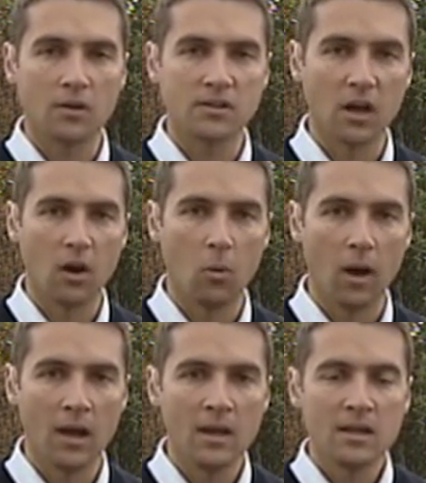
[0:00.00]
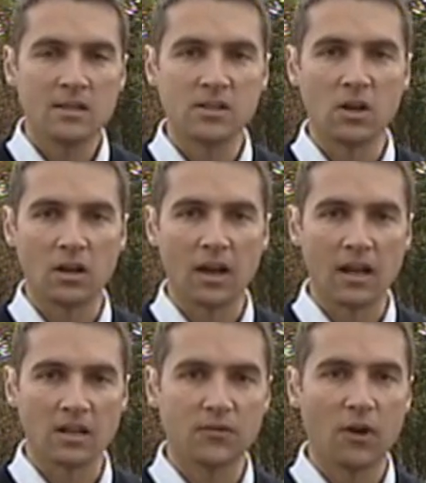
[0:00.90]
So
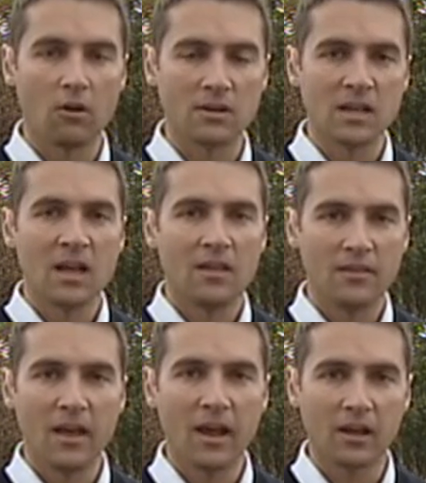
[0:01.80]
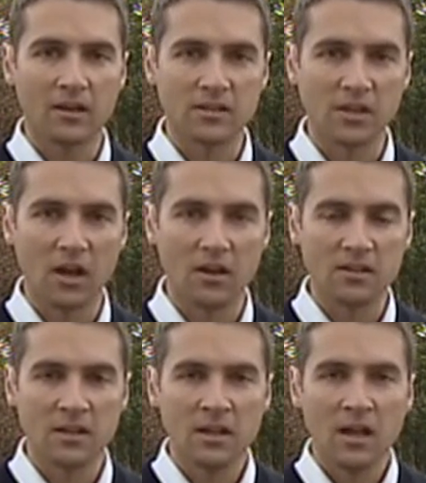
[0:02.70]
certainly, as far as they're
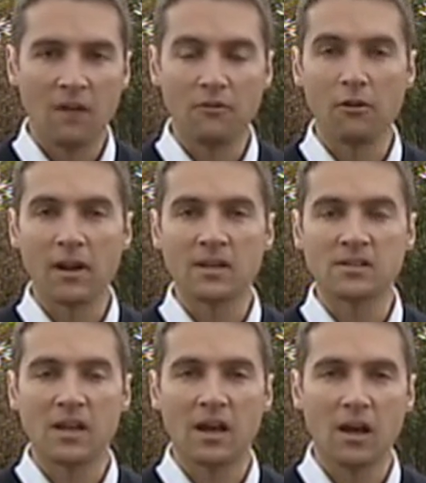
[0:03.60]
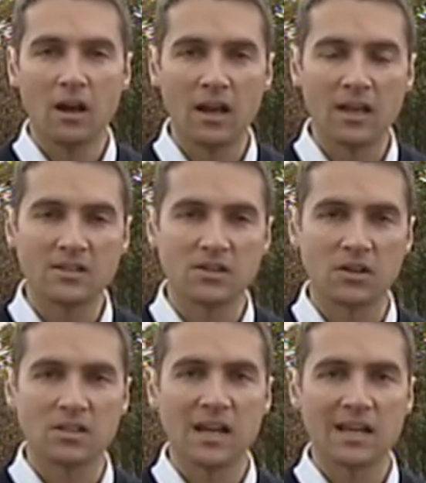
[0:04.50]
concerned, a very early
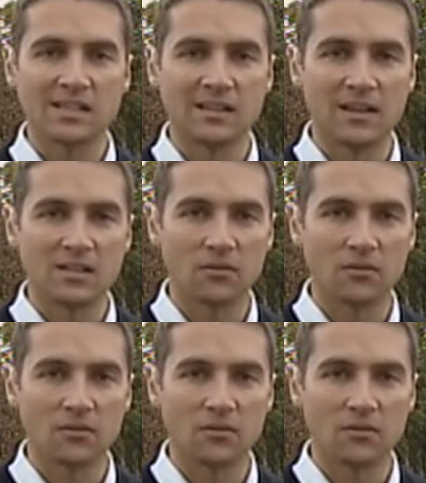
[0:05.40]
success in this.